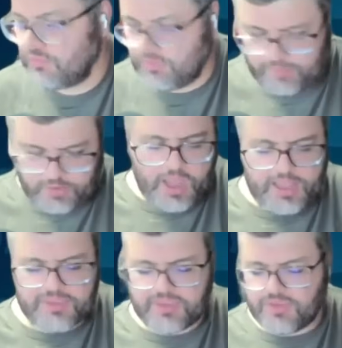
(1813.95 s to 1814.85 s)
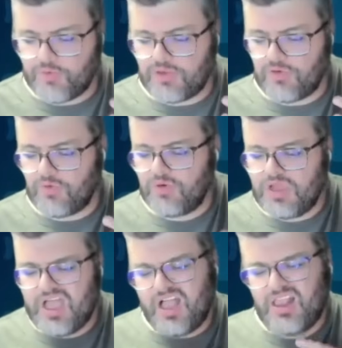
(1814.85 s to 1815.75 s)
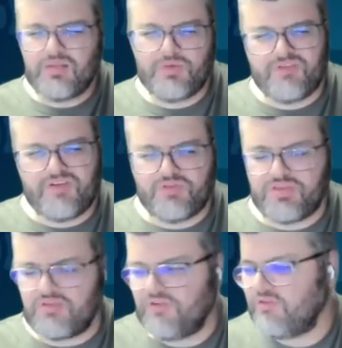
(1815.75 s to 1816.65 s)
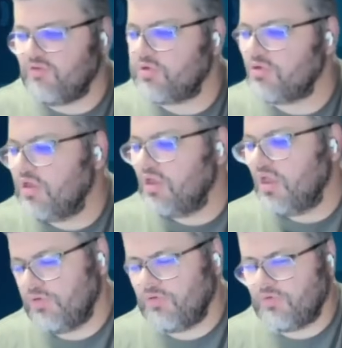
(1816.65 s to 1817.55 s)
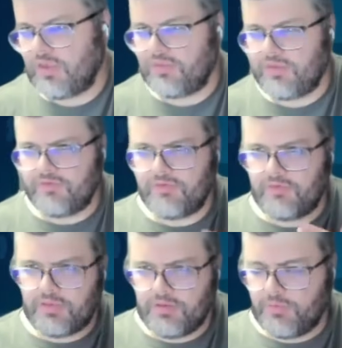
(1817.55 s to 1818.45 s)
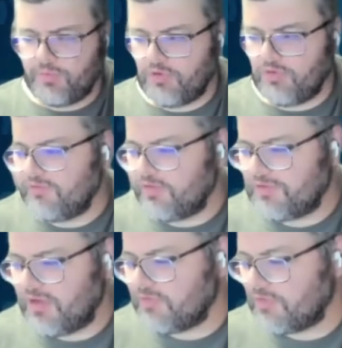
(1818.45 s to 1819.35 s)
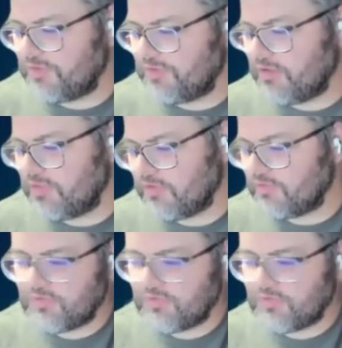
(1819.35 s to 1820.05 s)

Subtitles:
See, I like to think that we do a little bit of everything for everyone. We do take things a little bit more on the philosophical side of things.